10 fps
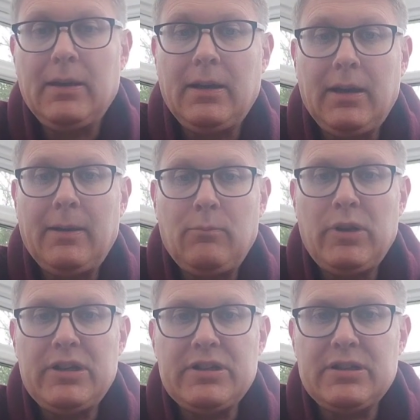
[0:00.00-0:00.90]
um,
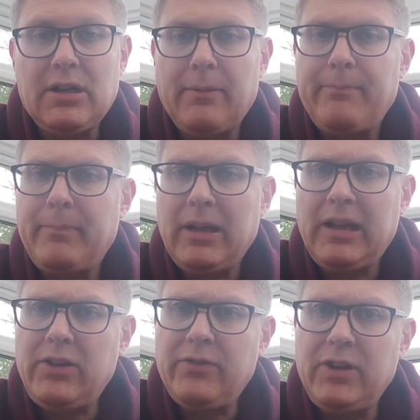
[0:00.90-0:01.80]
which I
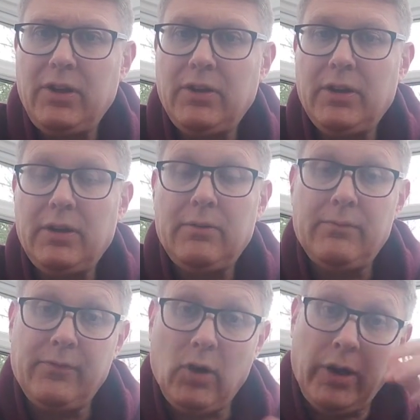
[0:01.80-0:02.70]
believe you can
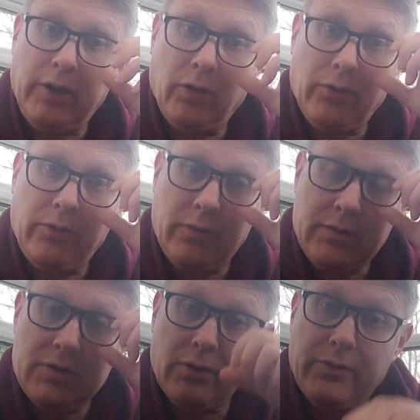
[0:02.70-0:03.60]
find on
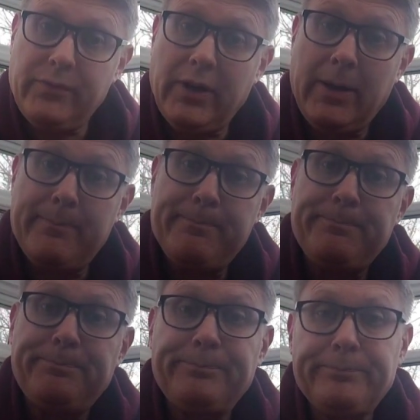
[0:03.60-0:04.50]
sort of um,
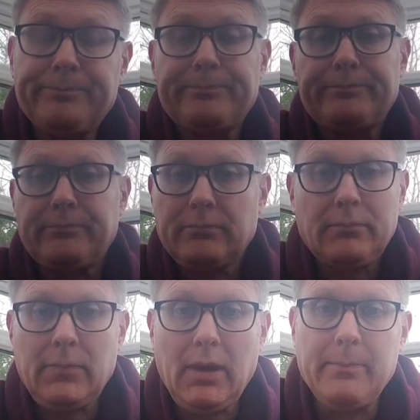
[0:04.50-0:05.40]

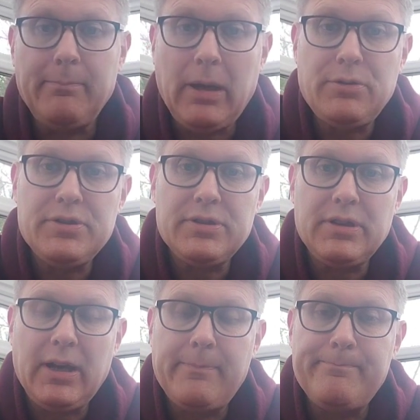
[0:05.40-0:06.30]
most
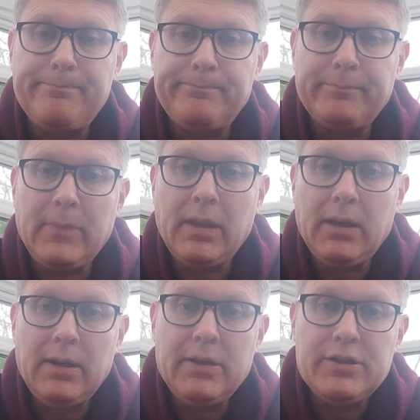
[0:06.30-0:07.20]
um,
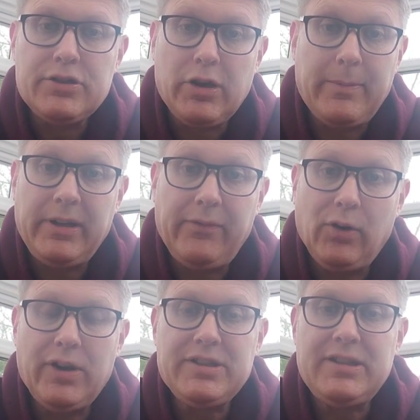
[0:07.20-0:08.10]
streaming
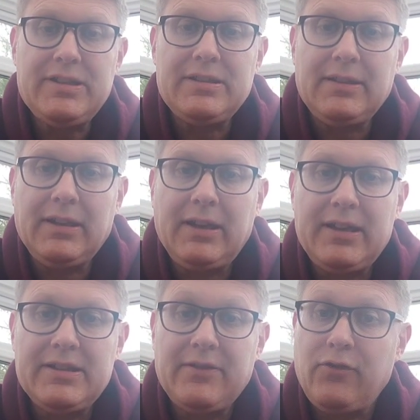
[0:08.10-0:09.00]
devices. Uh,
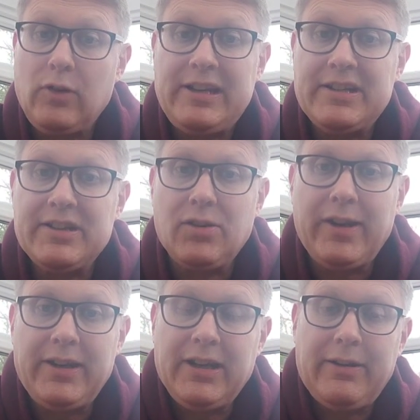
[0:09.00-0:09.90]
it's a free
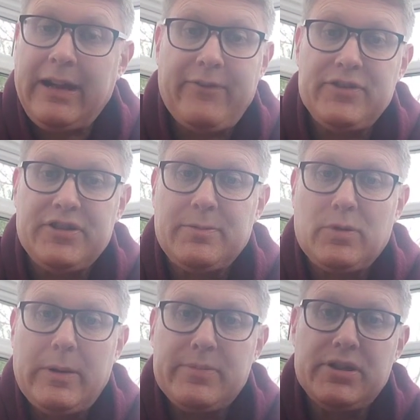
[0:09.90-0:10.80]
site, you don't have a
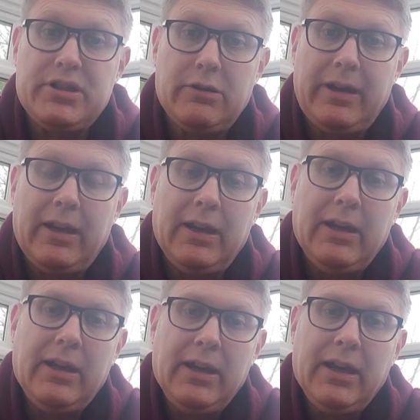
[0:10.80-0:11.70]
subscription to it.
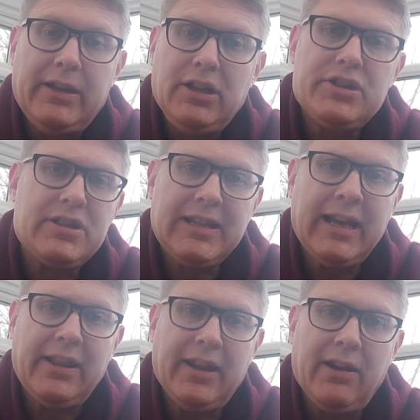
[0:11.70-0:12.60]
It does
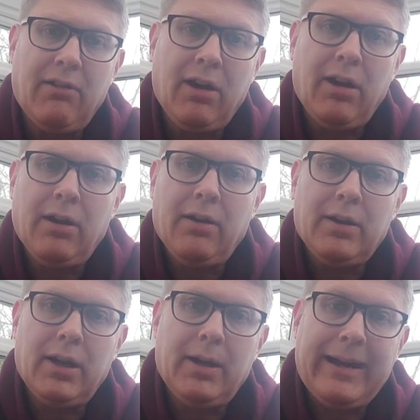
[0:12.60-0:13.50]
state there are
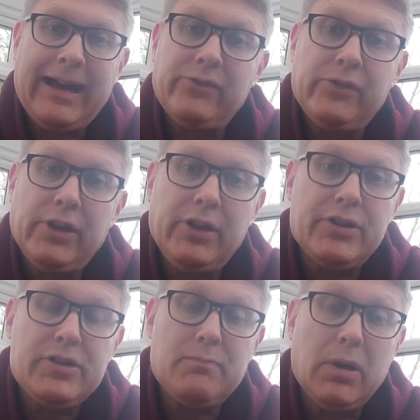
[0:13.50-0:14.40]
uh,
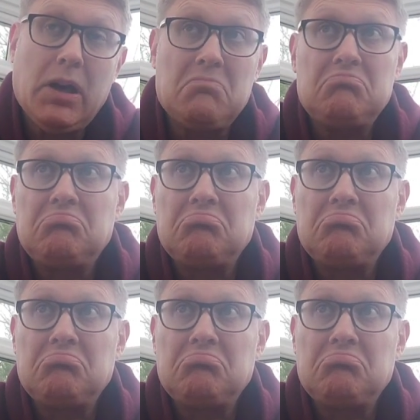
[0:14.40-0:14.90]
adverts, but